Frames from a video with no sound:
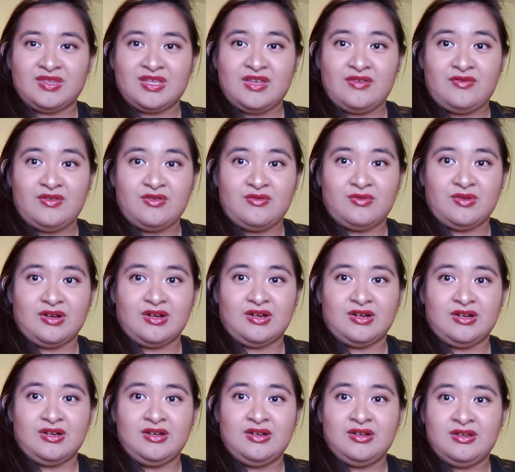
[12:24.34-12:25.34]
if you
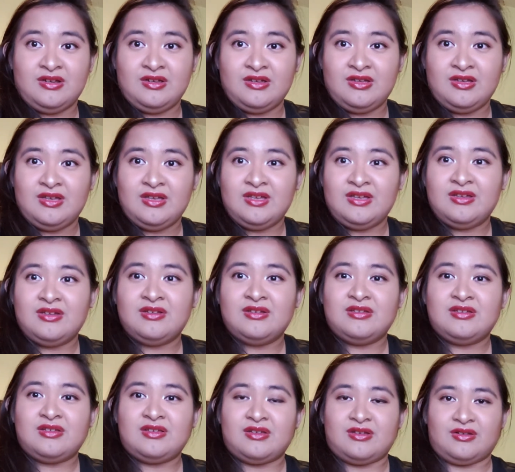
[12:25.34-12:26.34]
were,
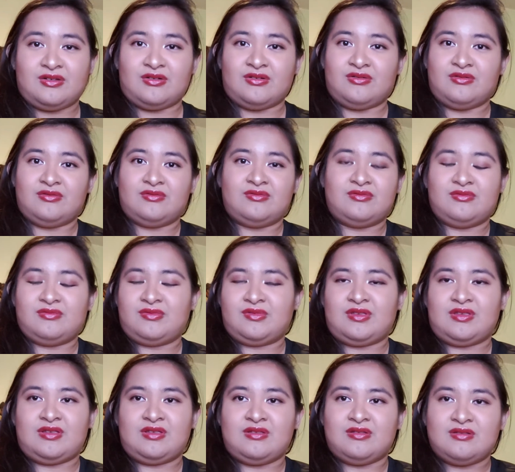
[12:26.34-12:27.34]
you know,
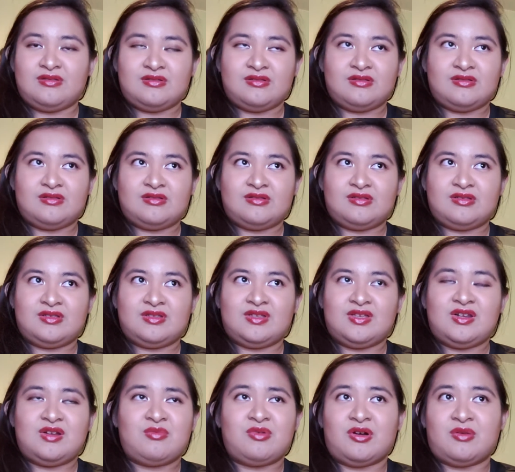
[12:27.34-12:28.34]

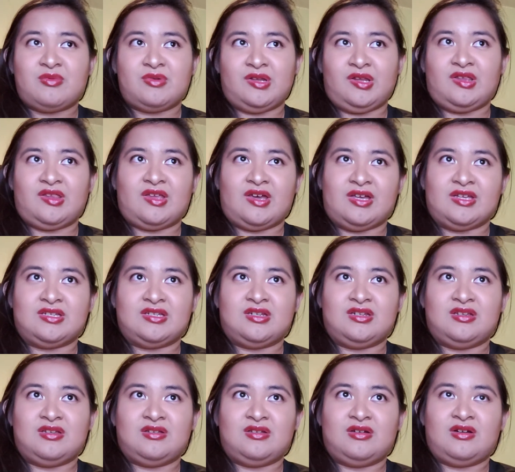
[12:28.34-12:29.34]
inappropriately touched,
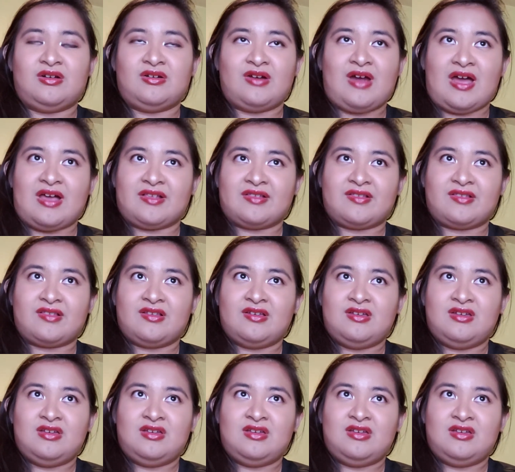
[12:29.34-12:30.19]
harassed,